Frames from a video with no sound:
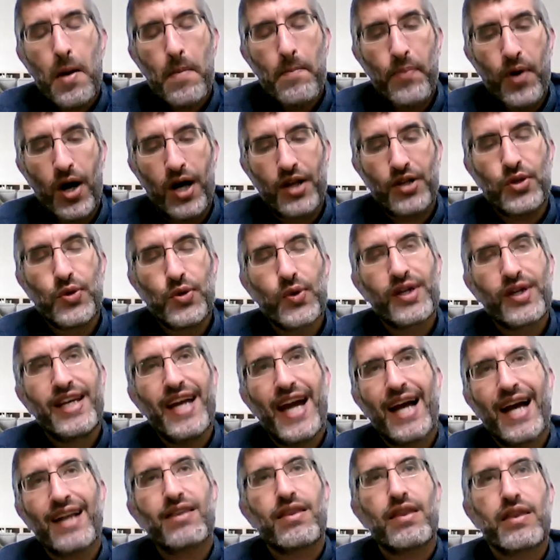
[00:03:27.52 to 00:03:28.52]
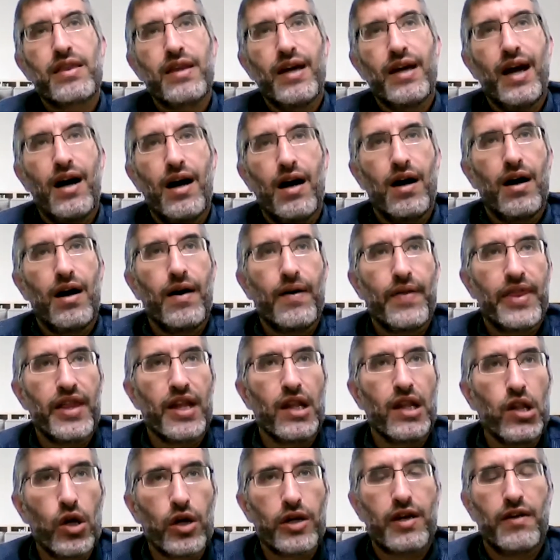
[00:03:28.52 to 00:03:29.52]
but you get
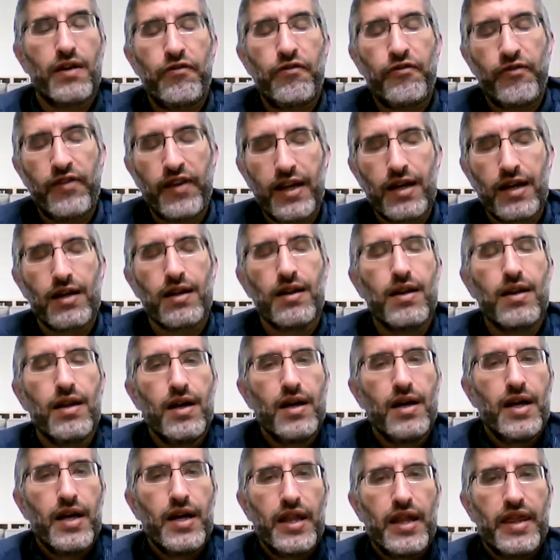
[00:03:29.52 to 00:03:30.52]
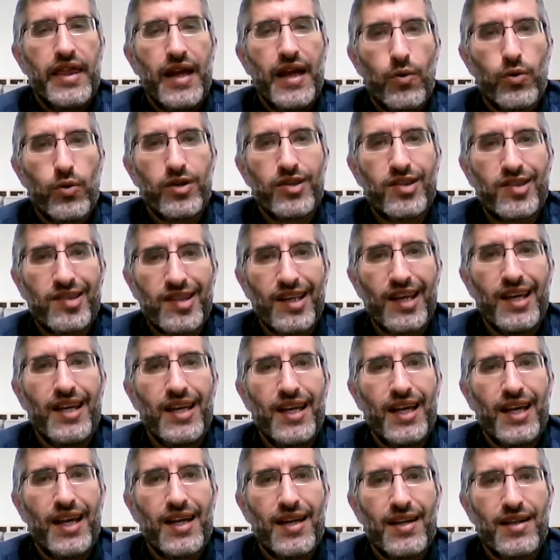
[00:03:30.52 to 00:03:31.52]
the look and feel that we
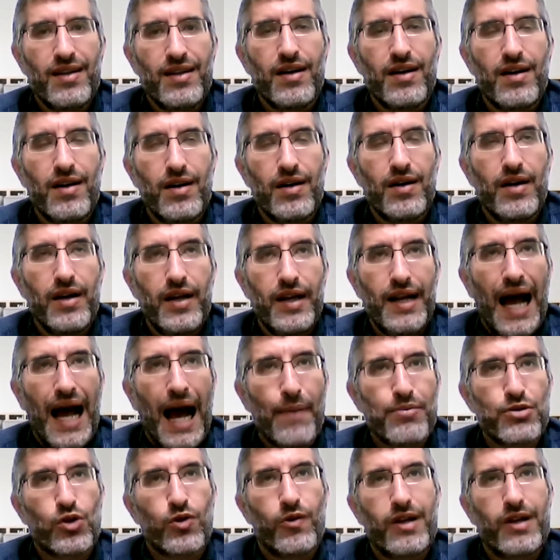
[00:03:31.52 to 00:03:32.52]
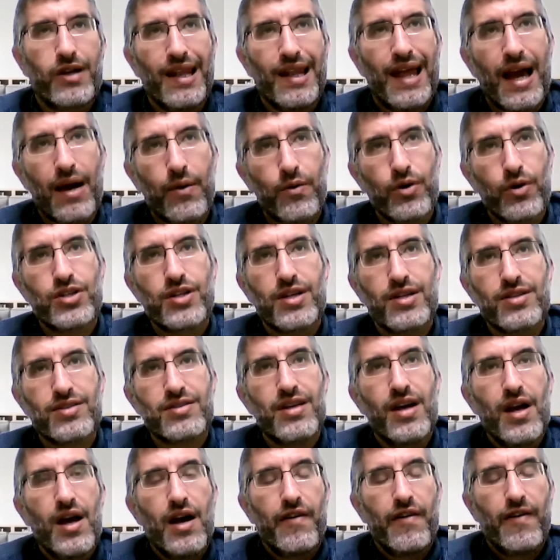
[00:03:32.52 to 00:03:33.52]
see in object-oriented
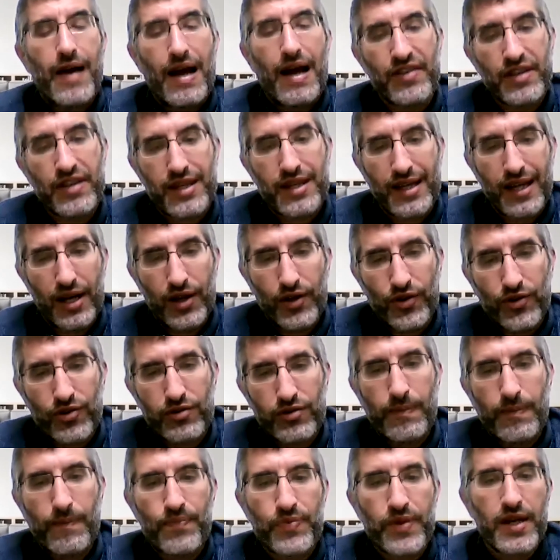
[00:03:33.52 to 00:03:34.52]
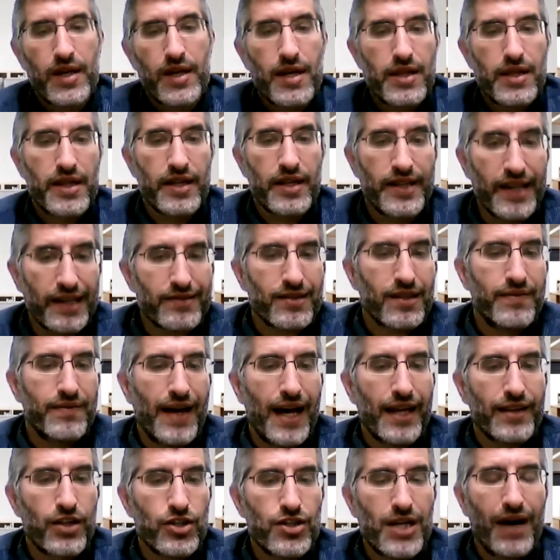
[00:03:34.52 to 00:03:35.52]
languages for everything else. The
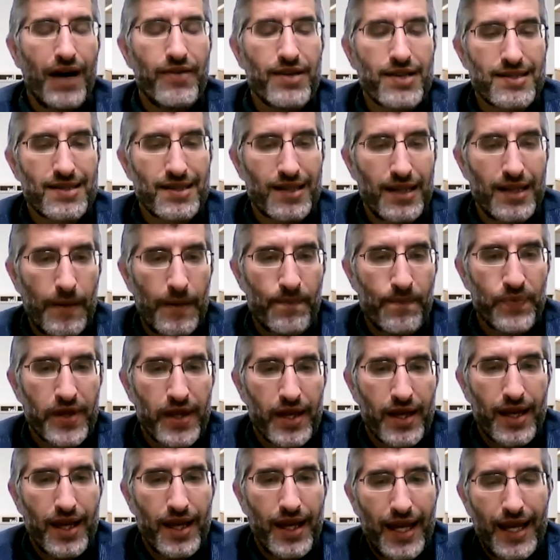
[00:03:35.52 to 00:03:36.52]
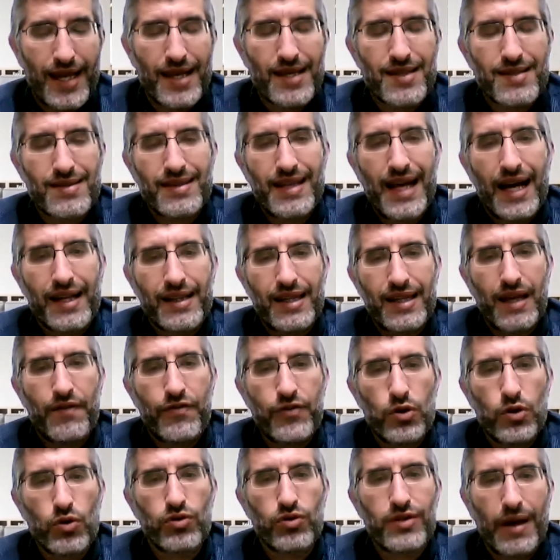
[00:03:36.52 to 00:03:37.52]
disadvantage, obviously, is that
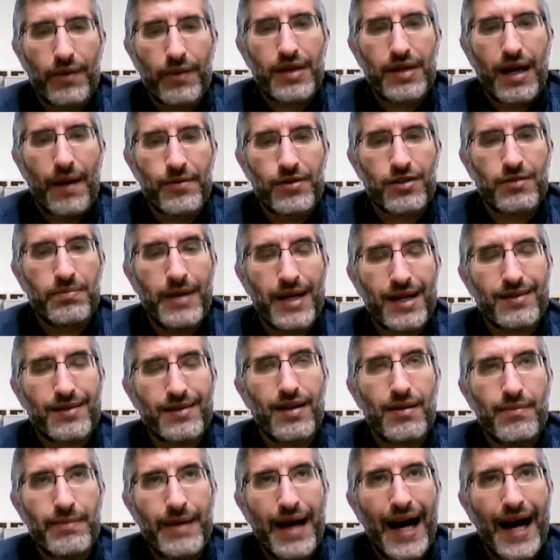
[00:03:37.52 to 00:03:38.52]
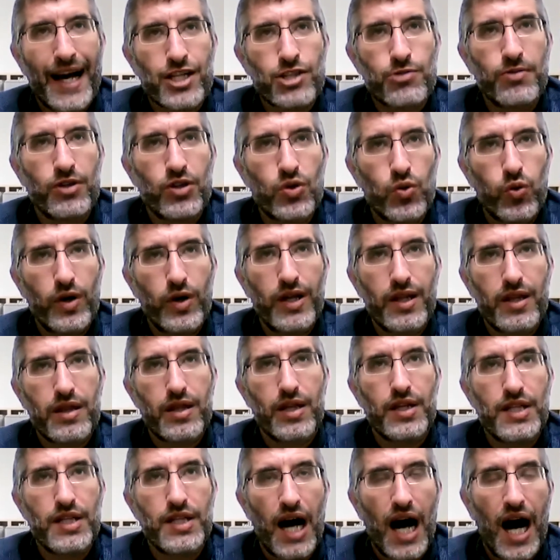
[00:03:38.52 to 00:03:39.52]
if you sometimes mix and match between
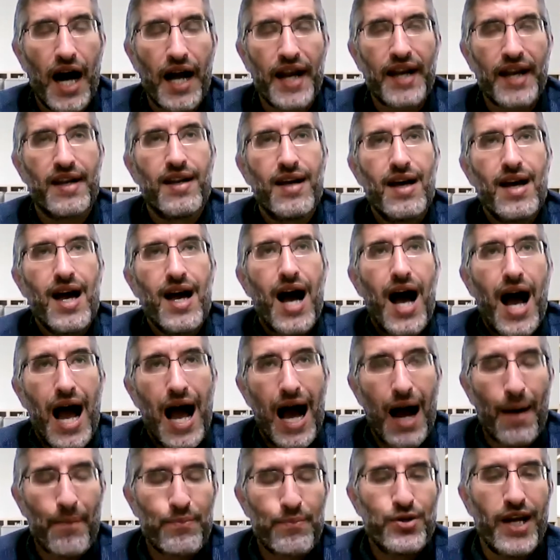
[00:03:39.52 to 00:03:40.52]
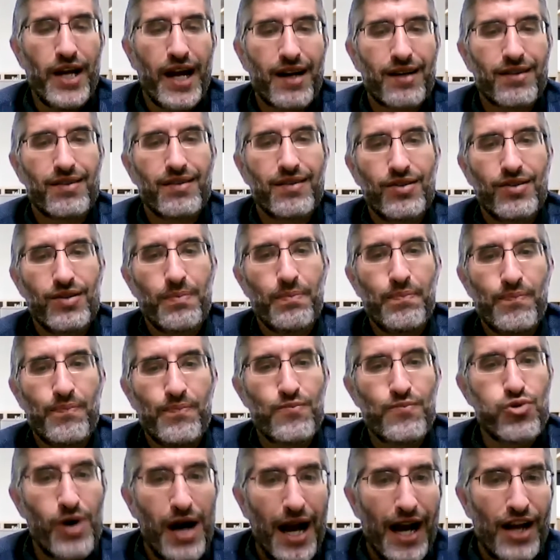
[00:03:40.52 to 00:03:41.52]
the non-object
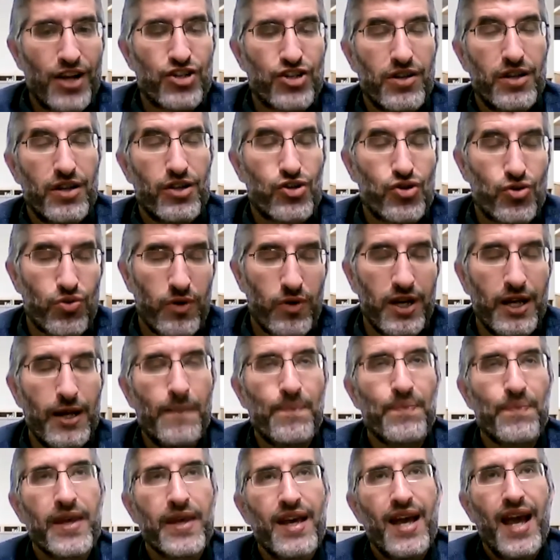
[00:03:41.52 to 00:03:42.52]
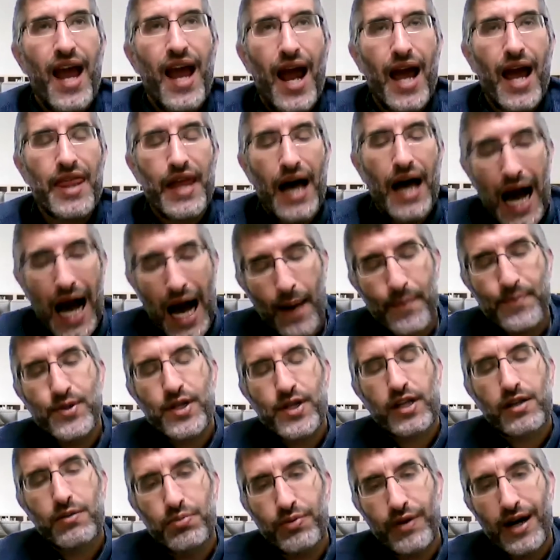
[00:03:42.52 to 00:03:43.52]
branch of the tree and the
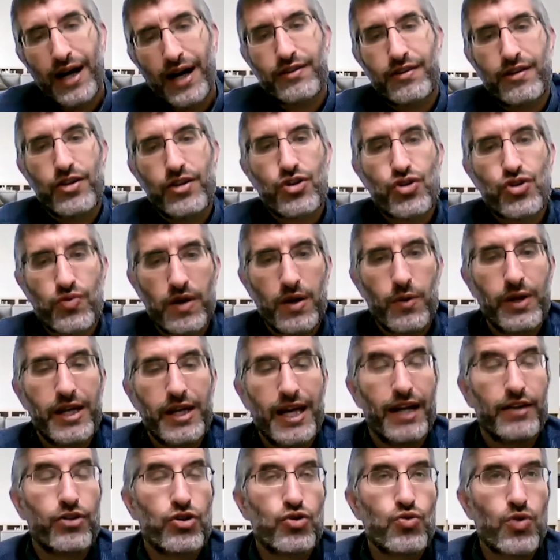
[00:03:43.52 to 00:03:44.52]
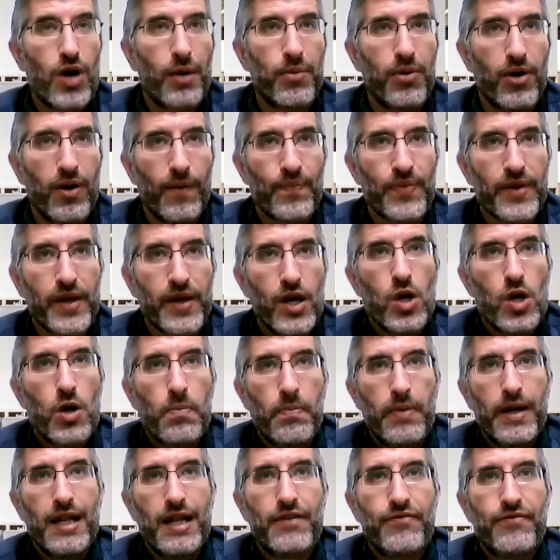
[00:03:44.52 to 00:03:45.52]
object branch of the tree, we get into trouble.
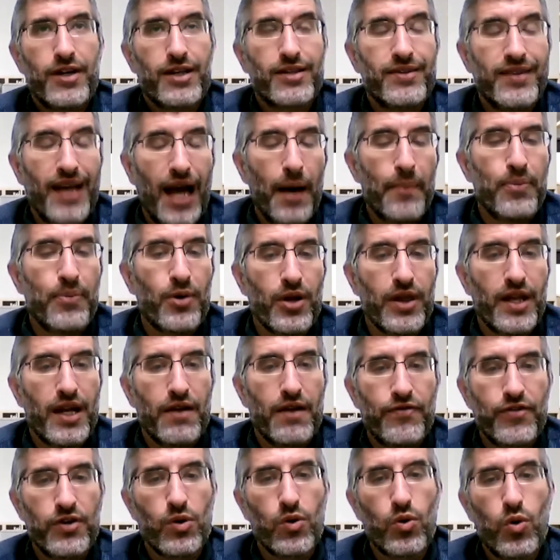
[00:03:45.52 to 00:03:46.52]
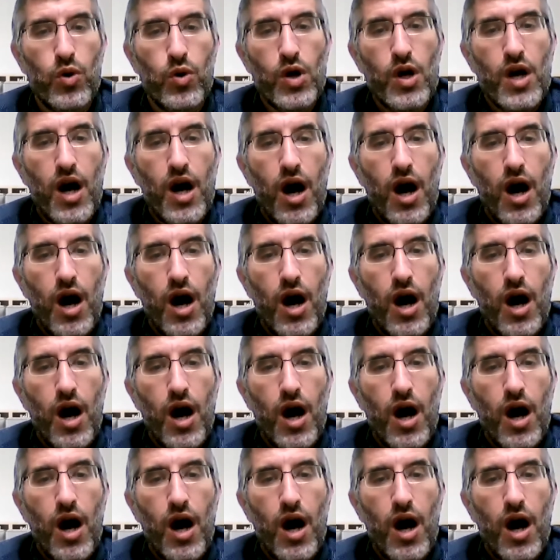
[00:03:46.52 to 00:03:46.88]
Meaning, for example, that if you